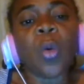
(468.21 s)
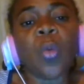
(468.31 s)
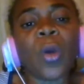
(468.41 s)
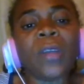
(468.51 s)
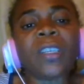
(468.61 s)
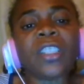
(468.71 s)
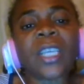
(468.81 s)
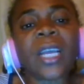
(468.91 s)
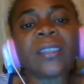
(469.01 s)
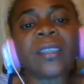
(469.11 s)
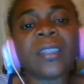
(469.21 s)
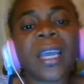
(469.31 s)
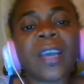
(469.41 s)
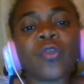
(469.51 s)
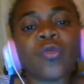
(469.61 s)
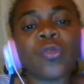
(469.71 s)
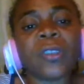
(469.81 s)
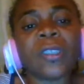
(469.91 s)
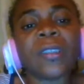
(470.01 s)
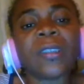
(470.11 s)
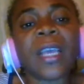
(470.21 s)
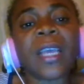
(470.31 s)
Once a child has a diagnosis,